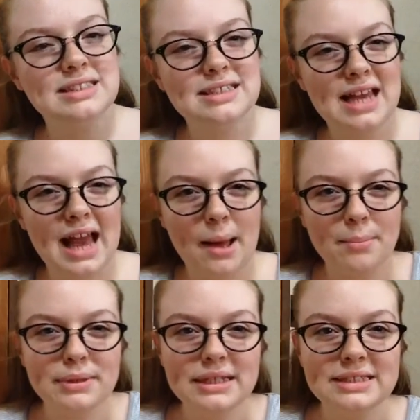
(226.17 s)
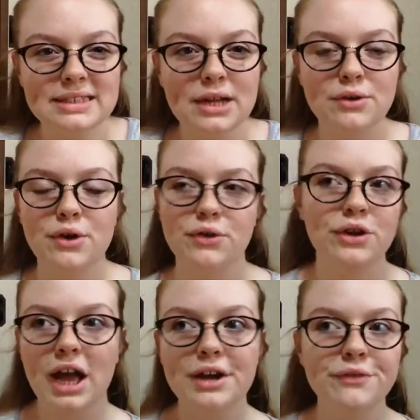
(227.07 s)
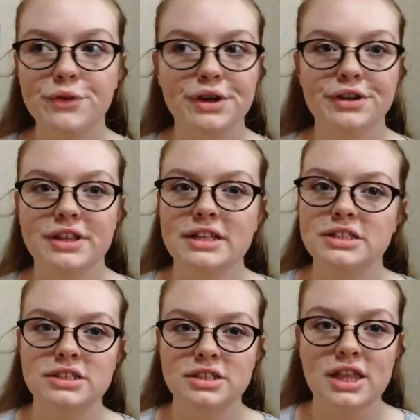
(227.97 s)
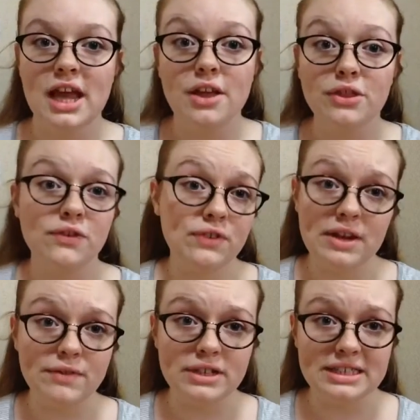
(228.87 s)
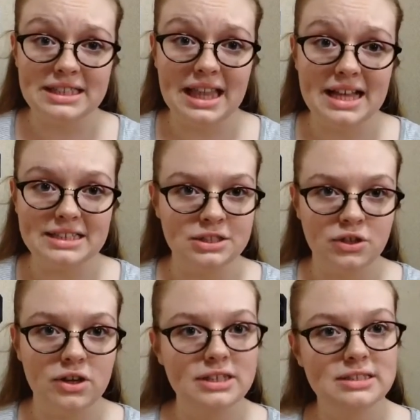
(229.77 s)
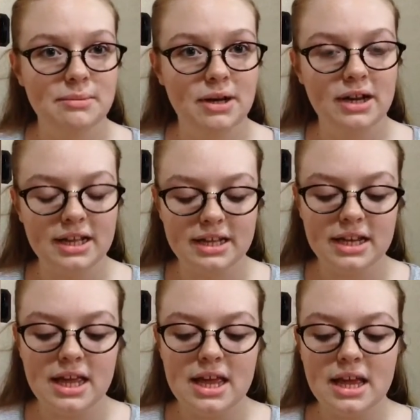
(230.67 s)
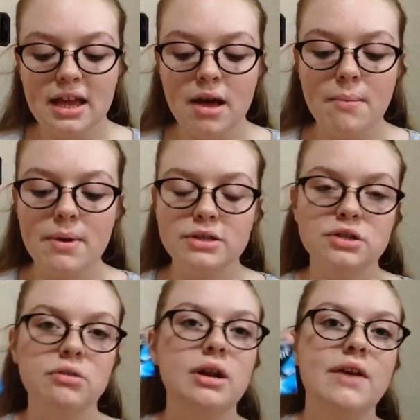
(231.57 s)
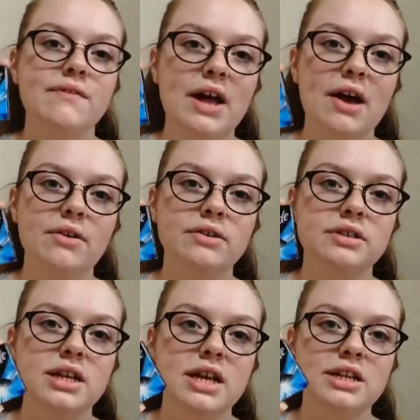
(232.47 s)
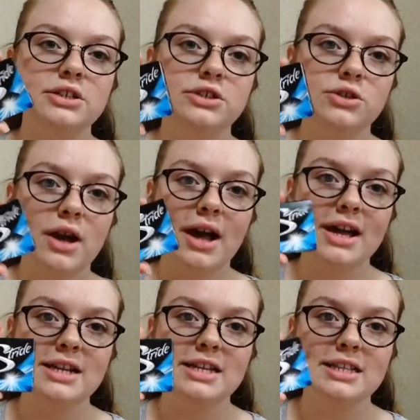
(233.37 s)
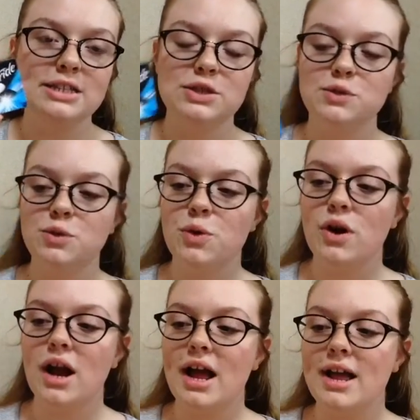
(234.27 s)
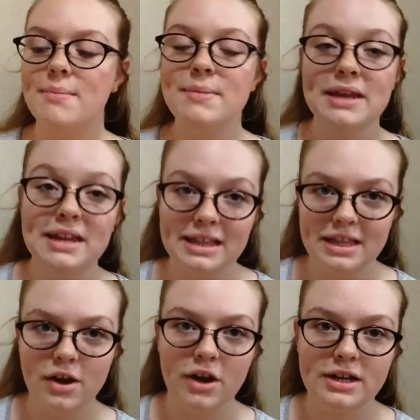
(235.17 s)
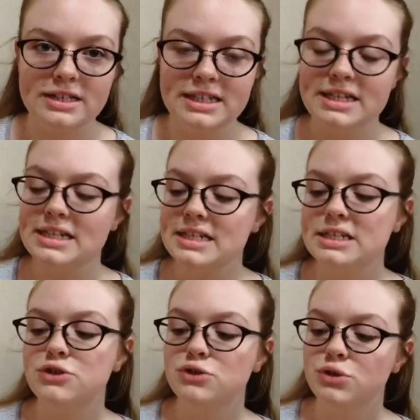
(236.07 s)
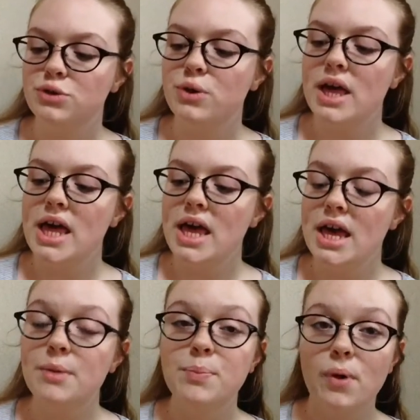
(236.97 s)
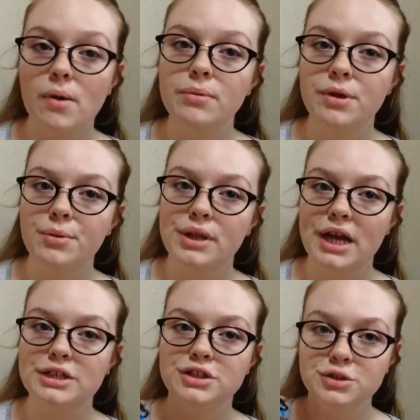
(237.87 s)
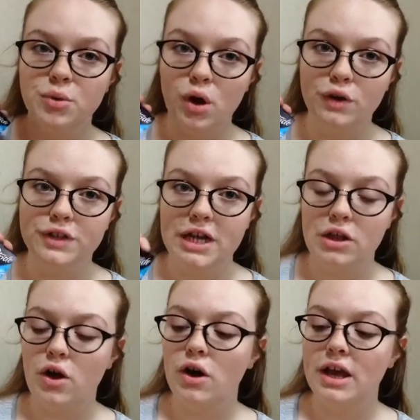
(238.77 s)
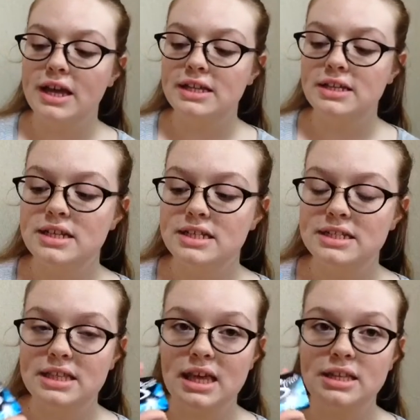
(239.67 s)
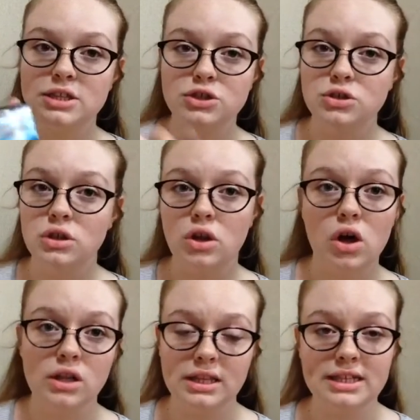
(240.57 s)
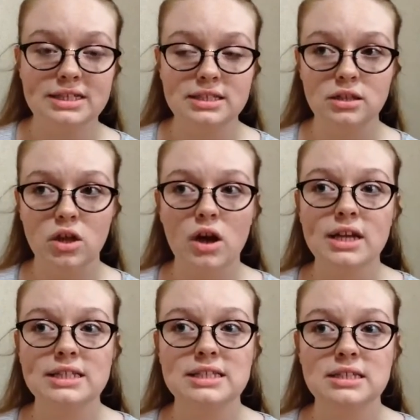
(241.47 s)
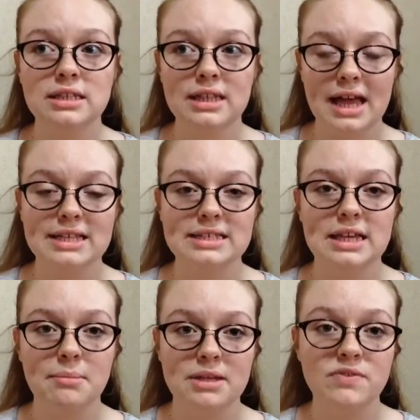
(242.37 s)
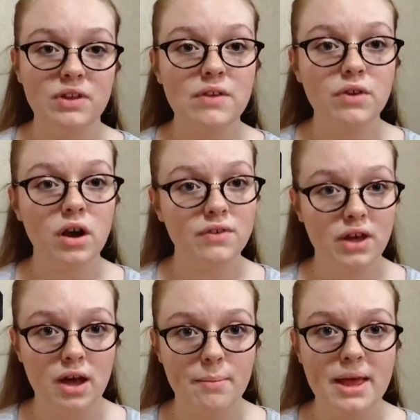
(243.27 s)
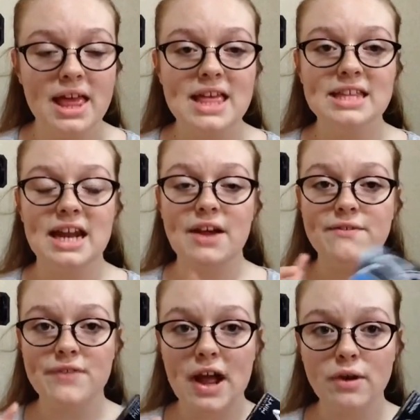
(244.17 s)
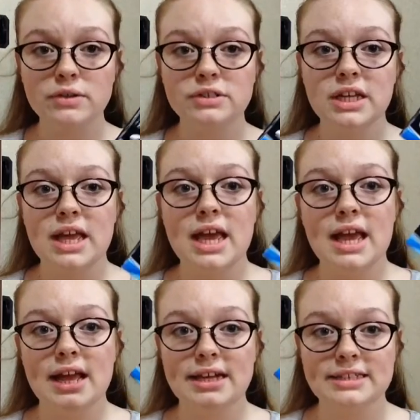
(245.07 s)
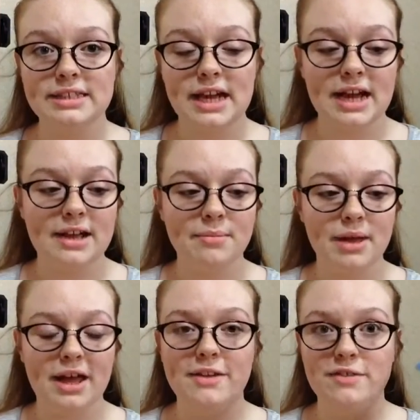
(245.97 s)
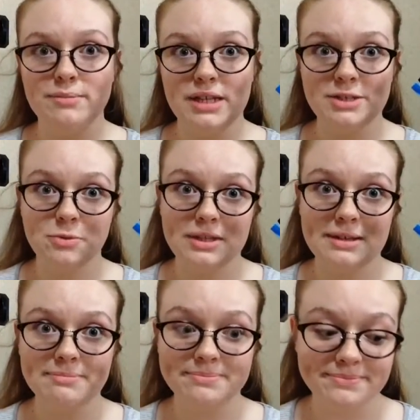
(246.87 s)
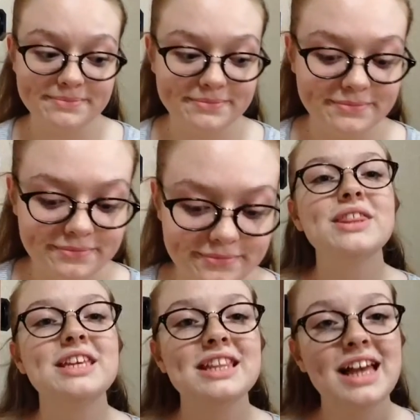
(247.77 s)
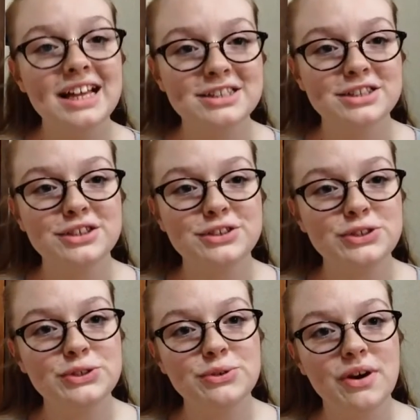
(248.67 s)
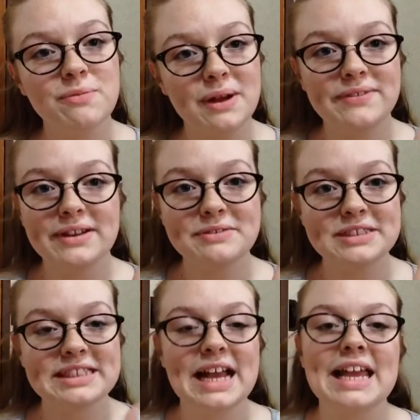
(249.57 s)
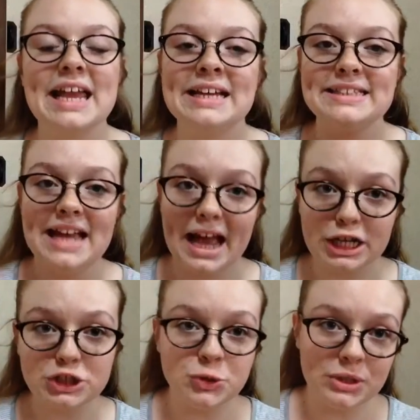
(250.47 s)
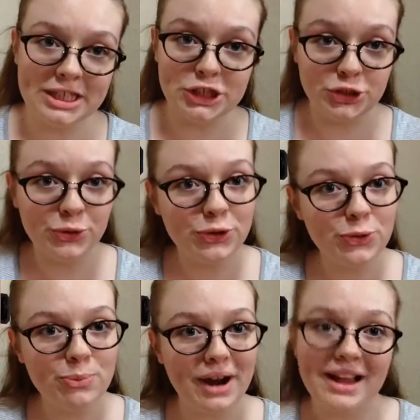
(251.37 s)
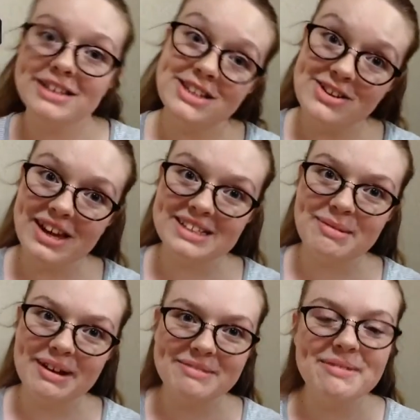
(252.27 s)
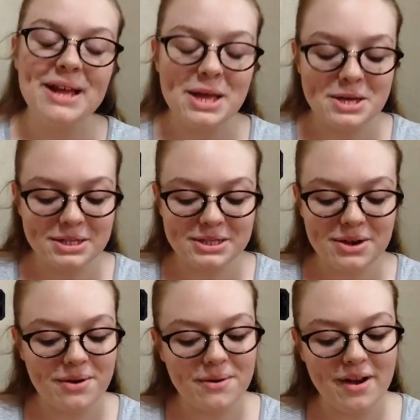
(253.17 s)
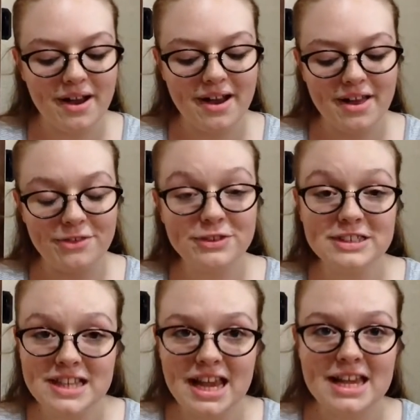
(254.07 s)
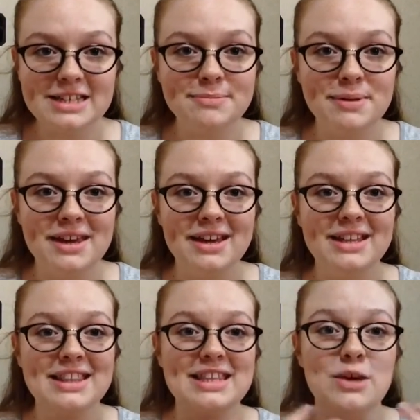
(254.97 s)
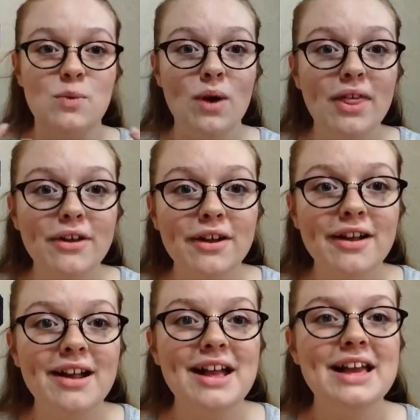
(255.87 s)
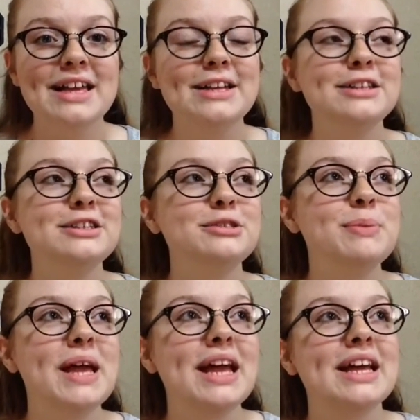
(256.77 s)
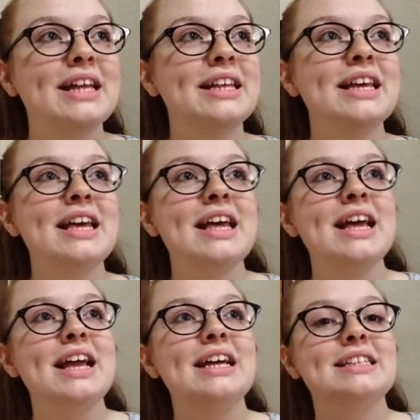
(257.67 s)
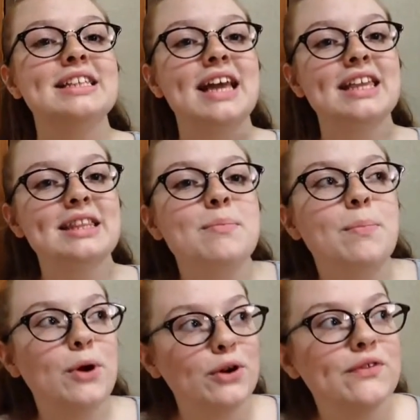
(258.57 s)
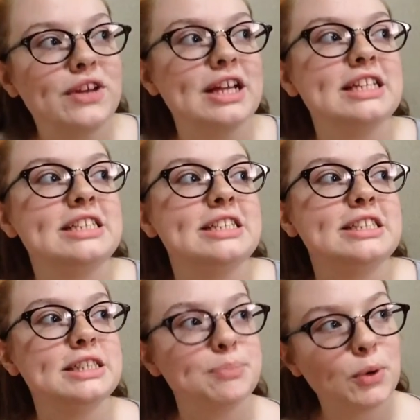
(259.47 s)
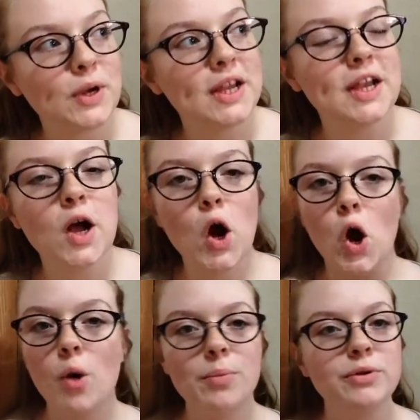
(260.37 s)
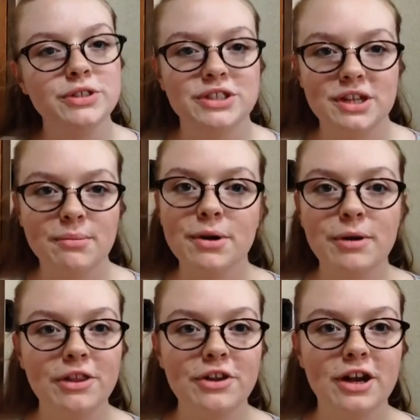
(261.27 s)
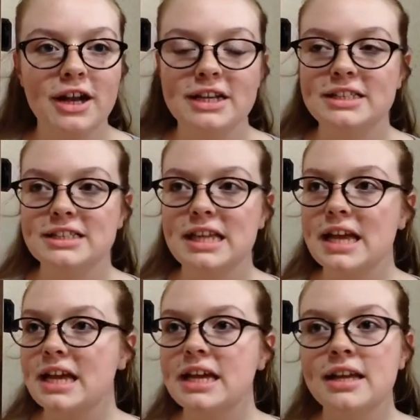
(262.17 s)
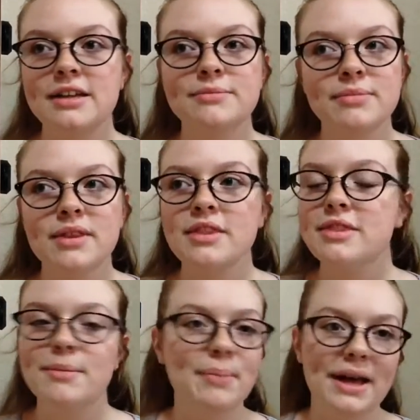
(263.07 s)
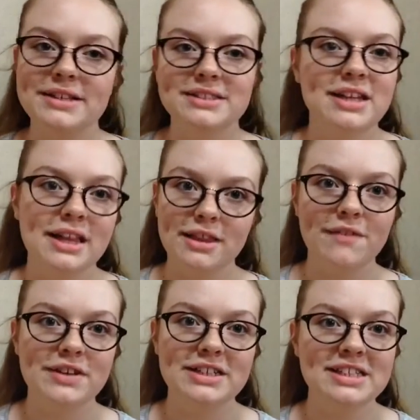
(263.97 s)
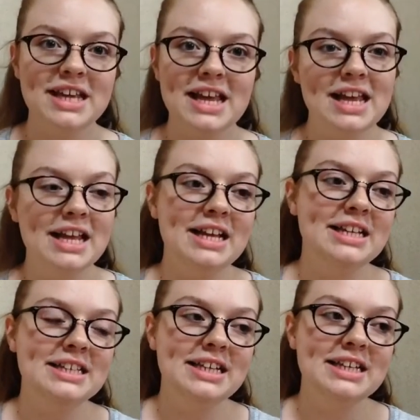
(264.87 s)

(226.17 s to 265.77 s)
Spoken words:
tablets. I don't know, they're kind of weird, and their flavor doesn't last as long as American gum. So when I found Stride in the store, I immediately got it, and it is true. It probably will last you all day long. It is it's the longest lasting mint flavor of gum that I have found, and I'm kind of obsessed with it. The last 2 of my favorites I can't actually show you, but I can tell you guys about them. So the first thing is being the weather here in Japan. It's the perfect spring, almost summer weather, and it's the best. I love it. And